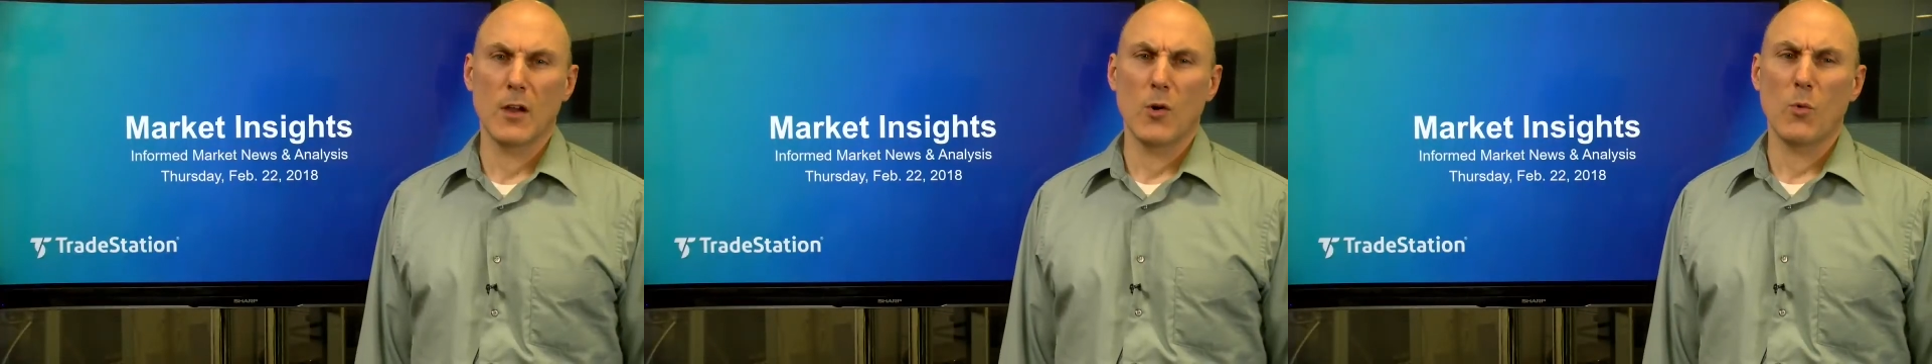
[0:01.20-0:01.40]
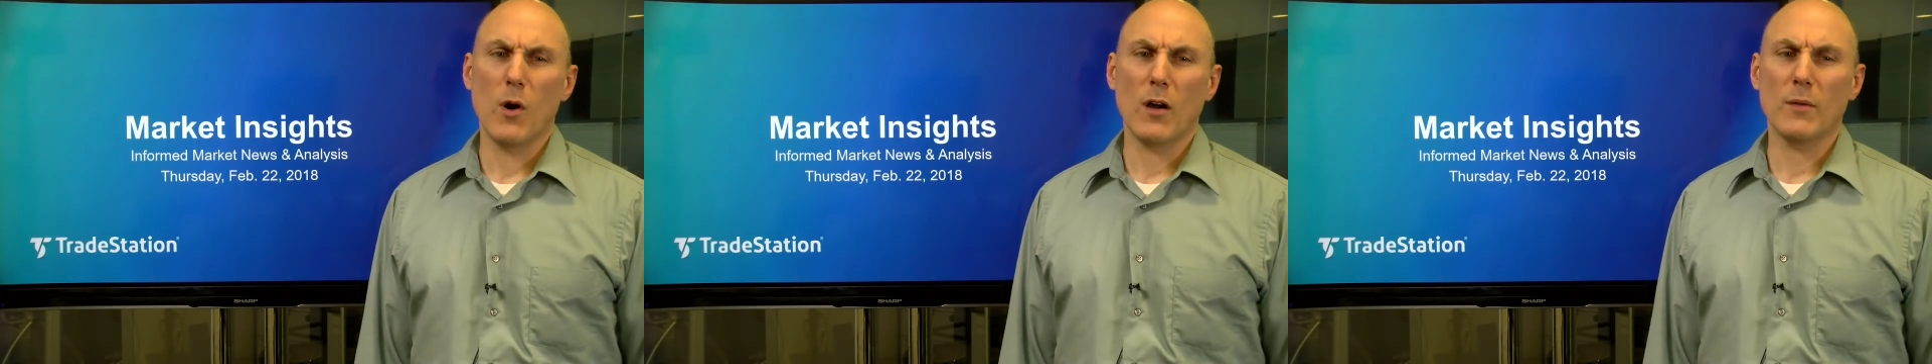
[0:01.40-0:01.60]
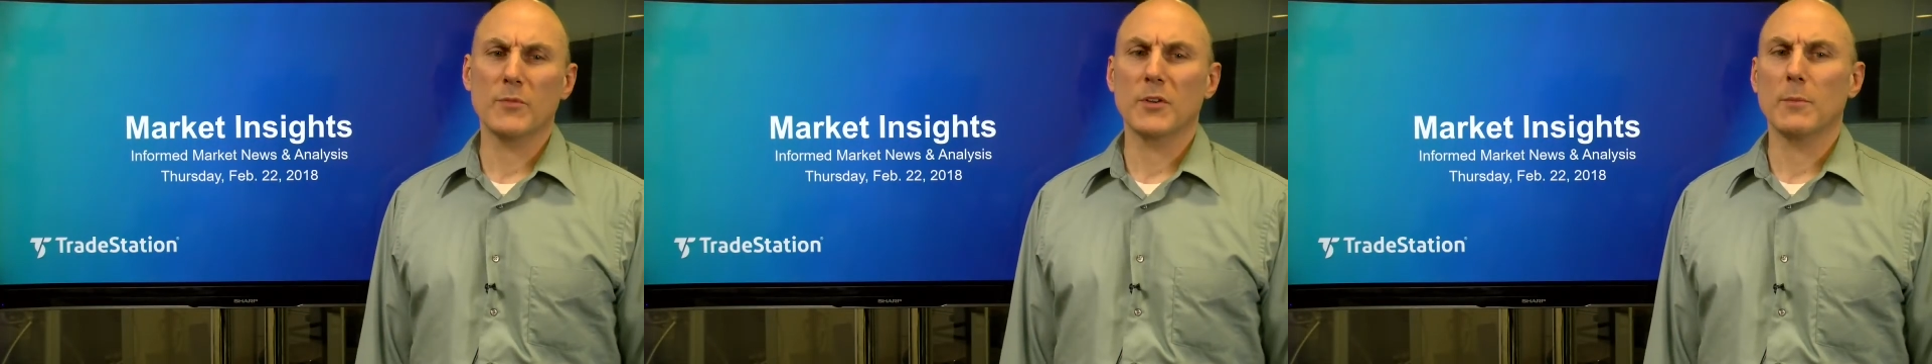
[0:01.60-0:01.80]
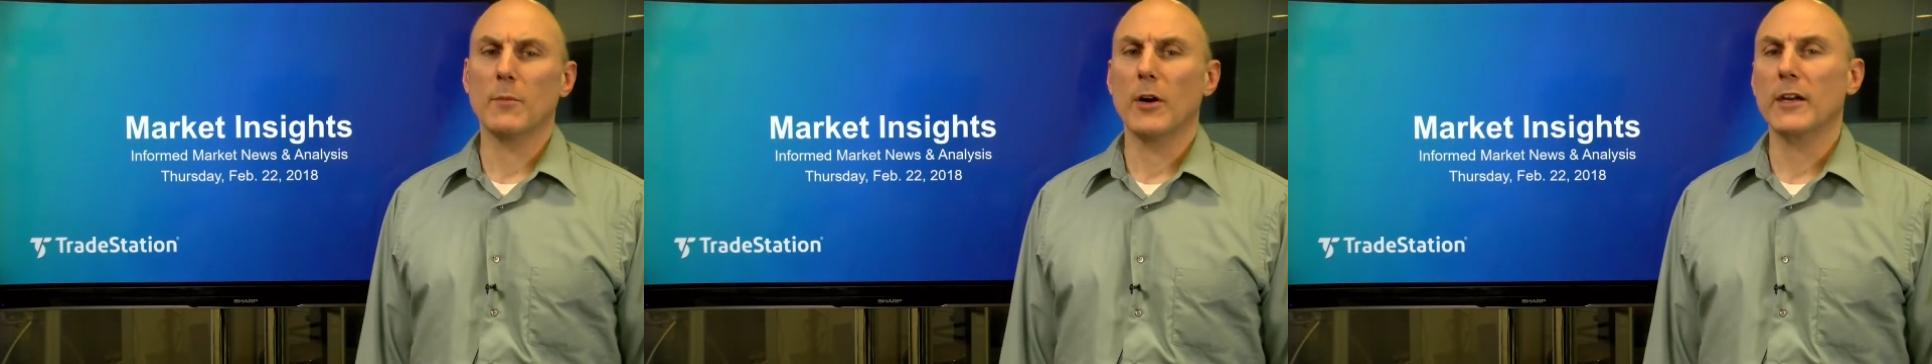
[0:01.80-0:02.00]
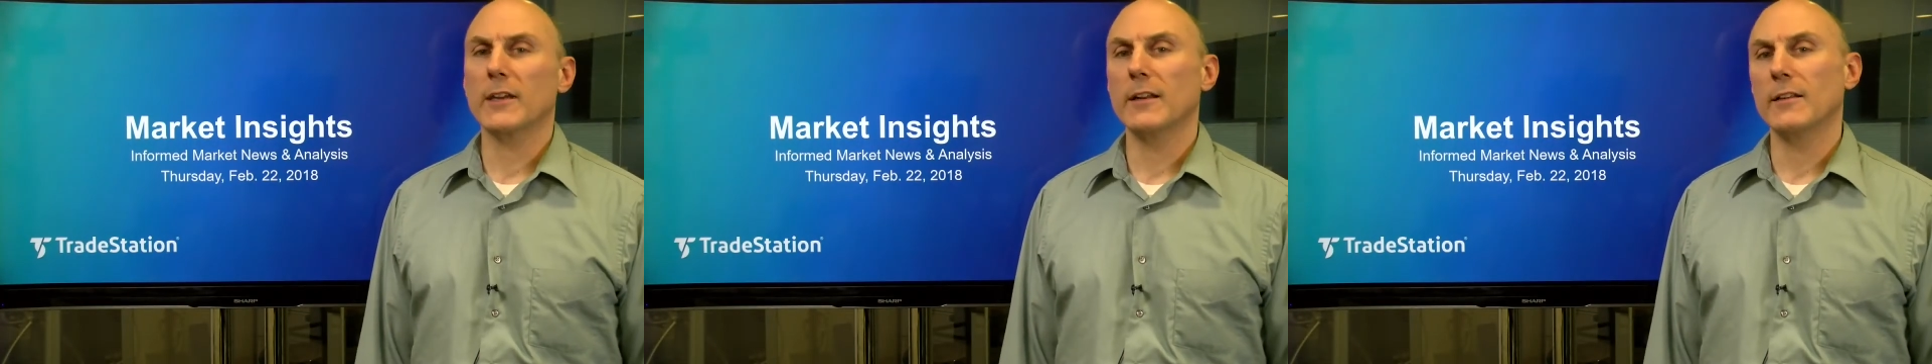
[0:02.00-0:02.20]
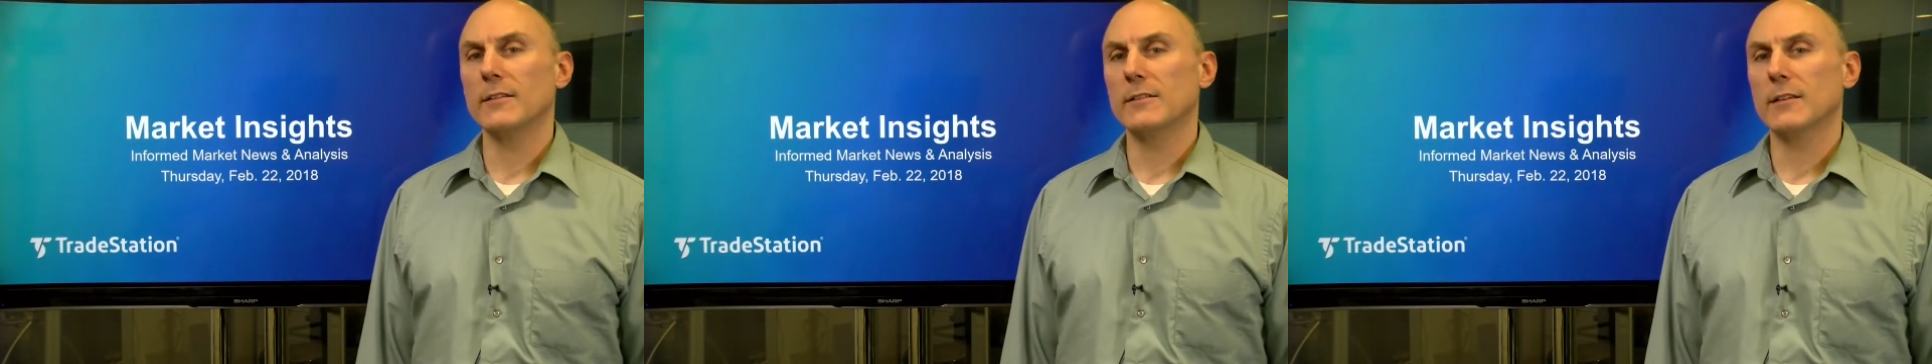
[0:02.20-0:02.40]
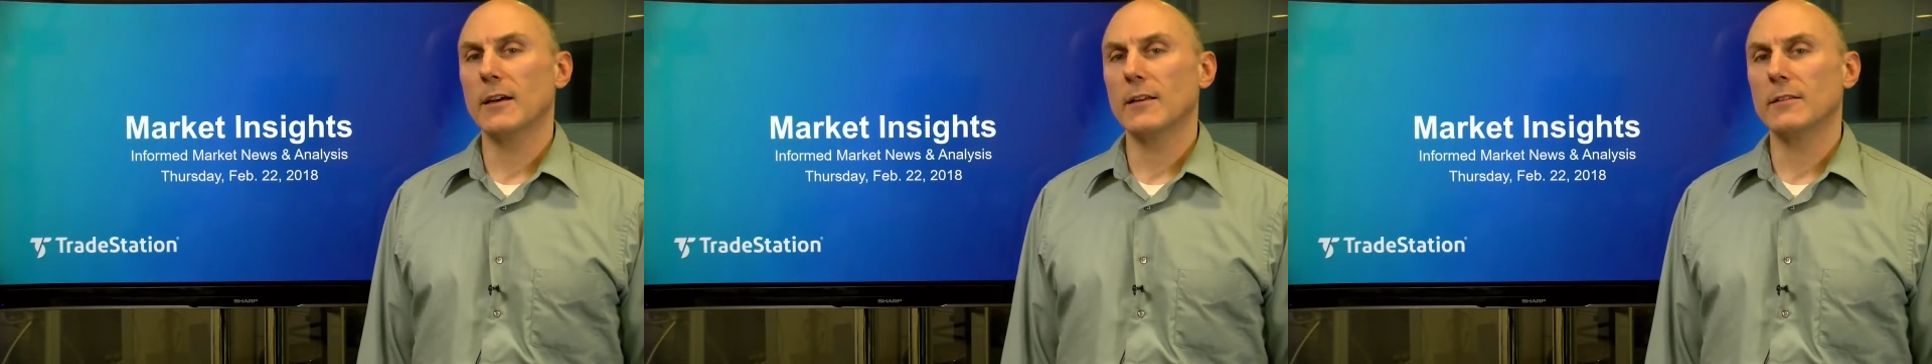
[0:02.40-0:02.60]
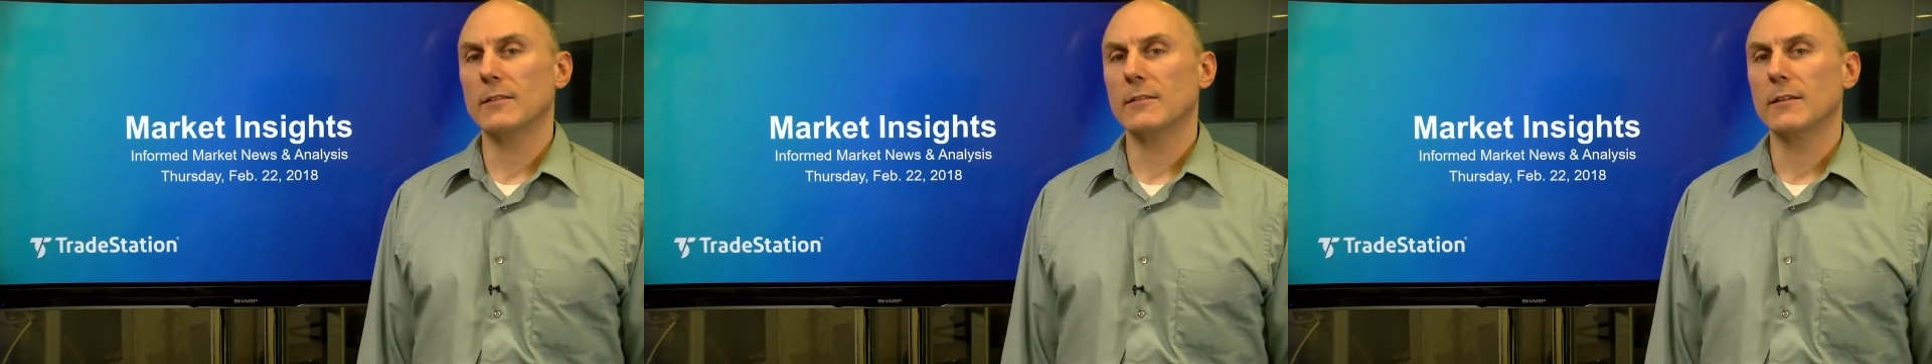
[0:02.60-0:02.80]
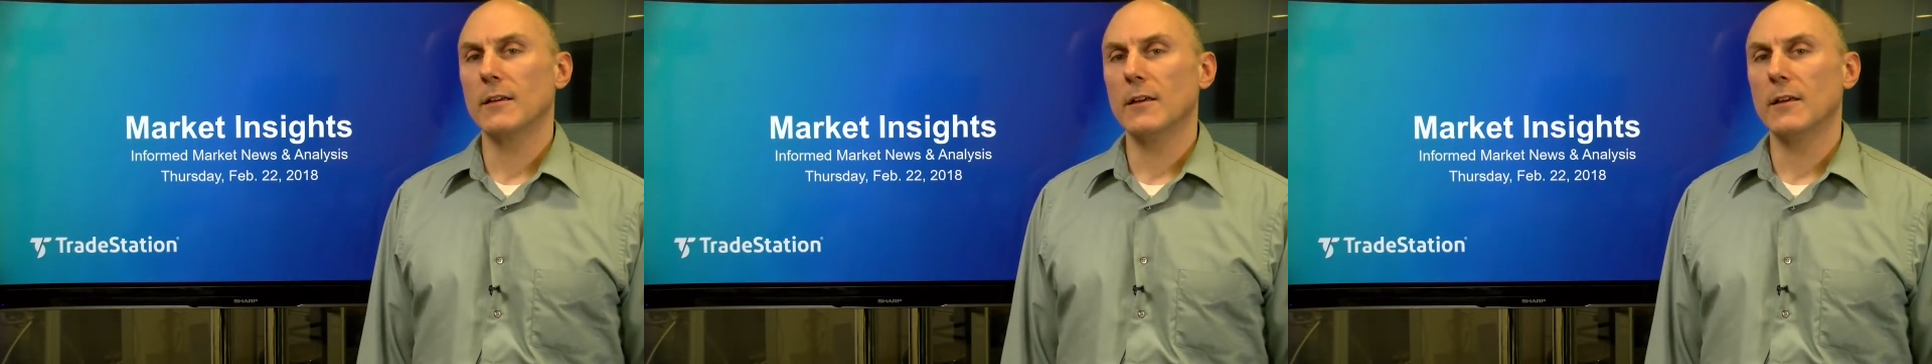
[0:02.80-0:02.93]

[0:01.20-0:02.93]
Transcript: Welcome to Market Insights,